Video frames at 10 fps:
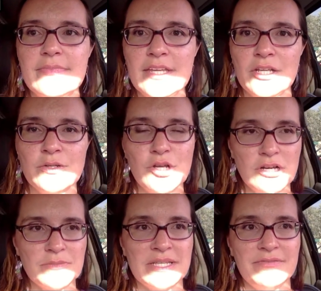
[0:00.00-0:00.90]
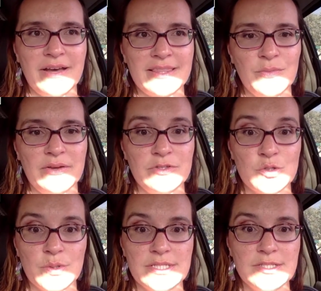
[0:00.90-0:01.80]
it talked about the fact that we have the
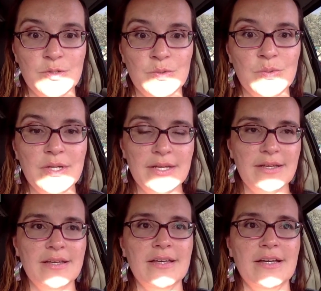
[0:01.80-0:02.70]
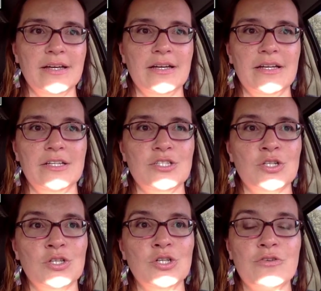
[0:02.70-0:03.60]
choice to
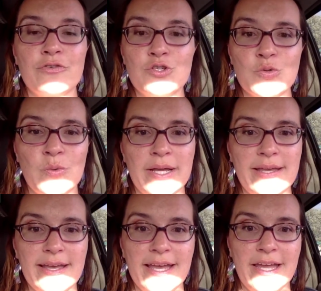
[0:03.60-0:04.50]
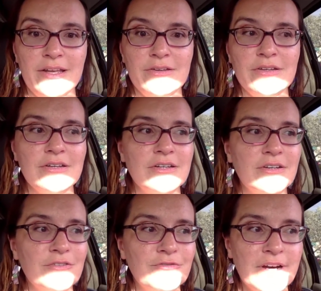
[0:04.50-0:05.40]
look for joy and
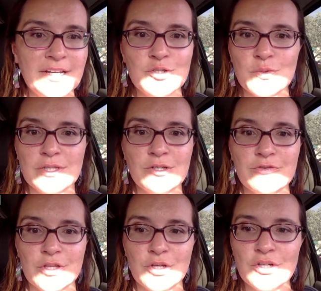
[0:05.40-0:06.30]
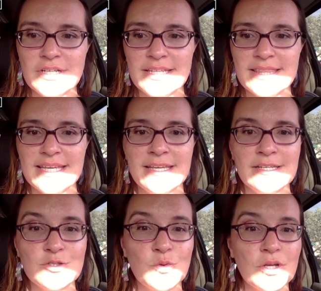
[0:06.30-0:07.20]
find joy, look for the good in
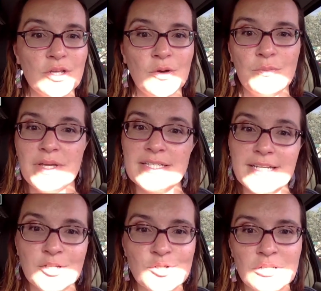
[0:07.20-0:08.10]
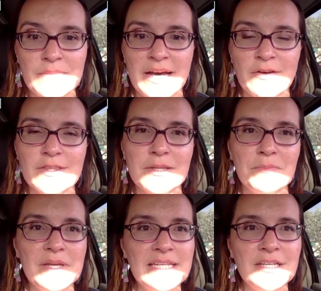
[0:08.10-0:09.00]
things, be intentional about the
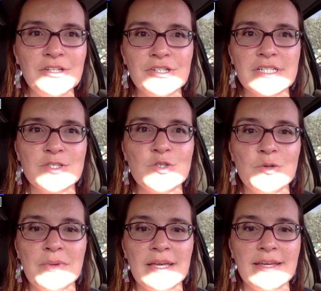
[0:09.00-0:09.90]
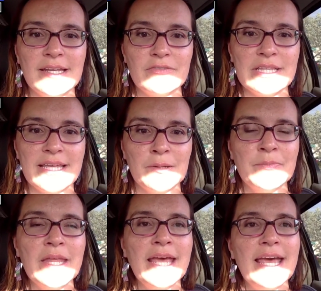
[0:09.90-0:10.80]
media you're consuming and
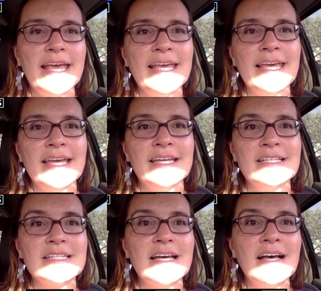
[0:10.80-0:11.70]
everything. And